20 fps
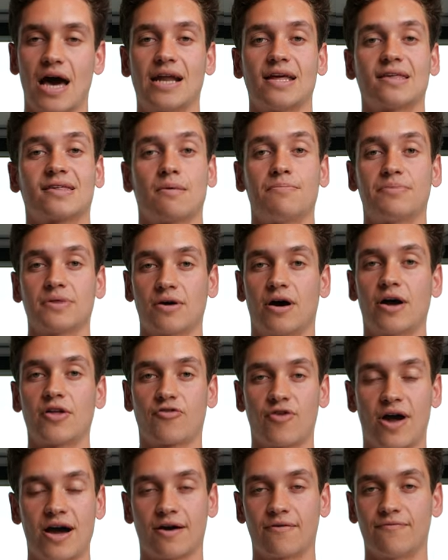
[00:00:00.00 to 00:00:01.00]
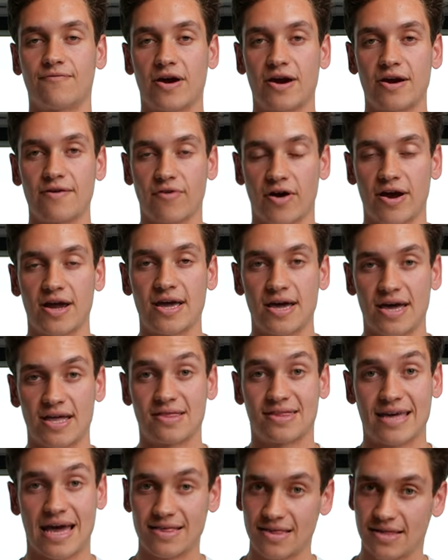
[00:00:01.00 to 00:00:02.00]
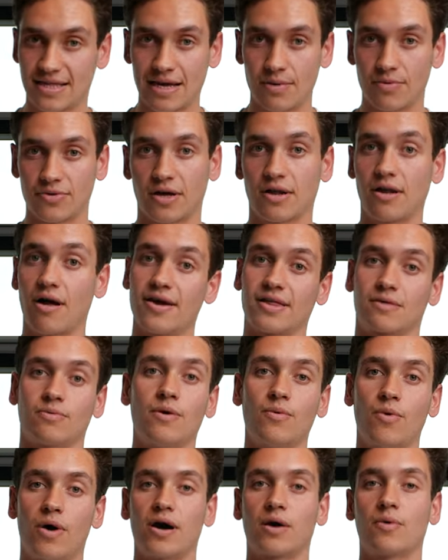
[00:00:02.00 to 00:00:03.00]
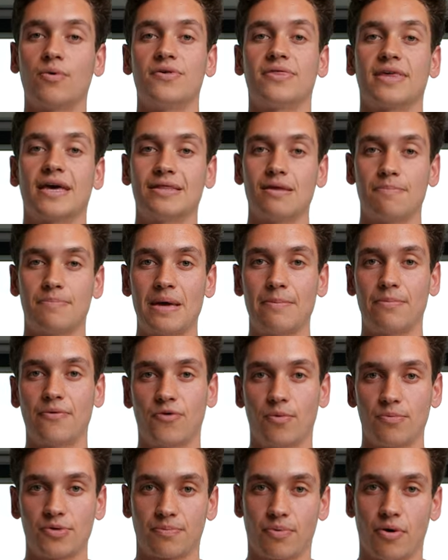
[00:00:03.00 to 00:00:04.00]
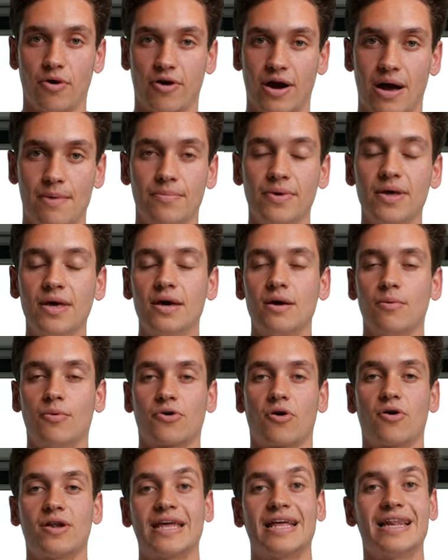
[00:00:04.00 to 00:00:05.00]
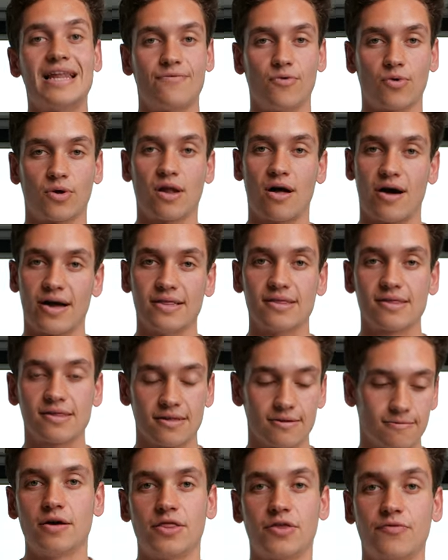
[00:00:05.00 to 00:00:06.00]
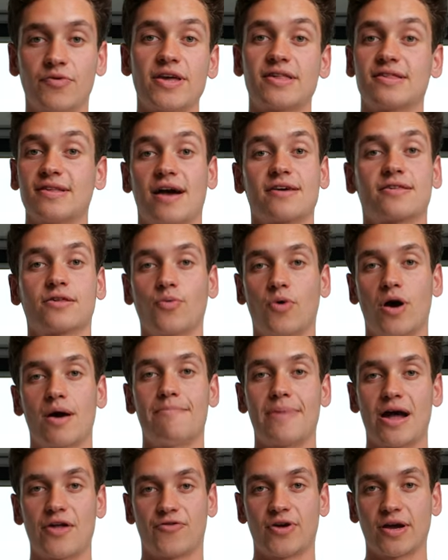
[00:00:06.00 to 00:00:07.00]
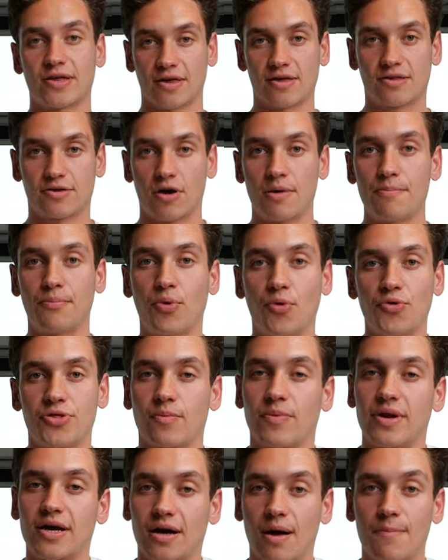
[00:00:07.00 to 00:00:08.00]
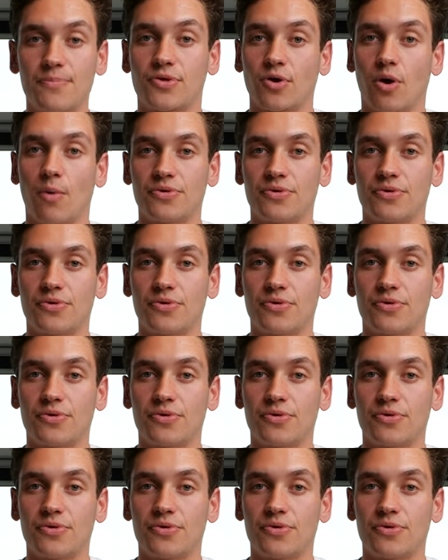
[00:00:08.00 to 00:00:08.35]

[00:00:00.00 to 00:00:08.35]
And it's something that I track very, very intensely with the clients we work with in the Peak Performance Program with our elite level clients. The reason as to why metrics are so important when it comes to